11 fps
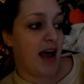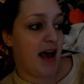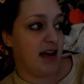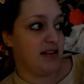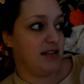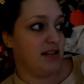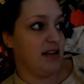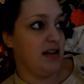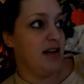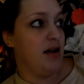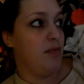has
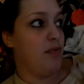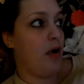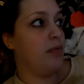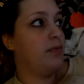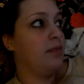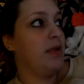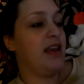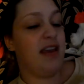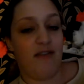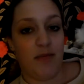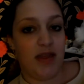probably
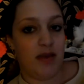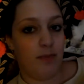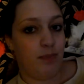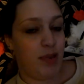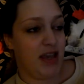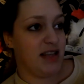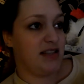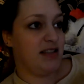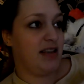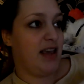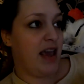given me the biggest
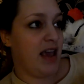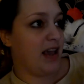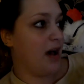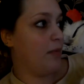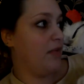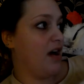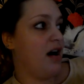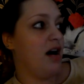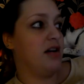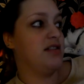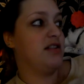kick up the
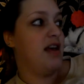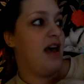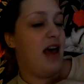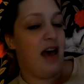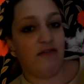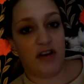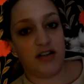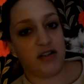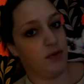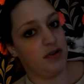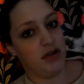arse ever
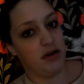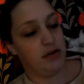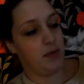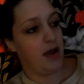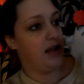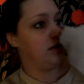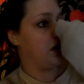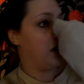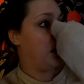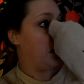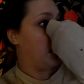to want to lose weight.
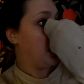So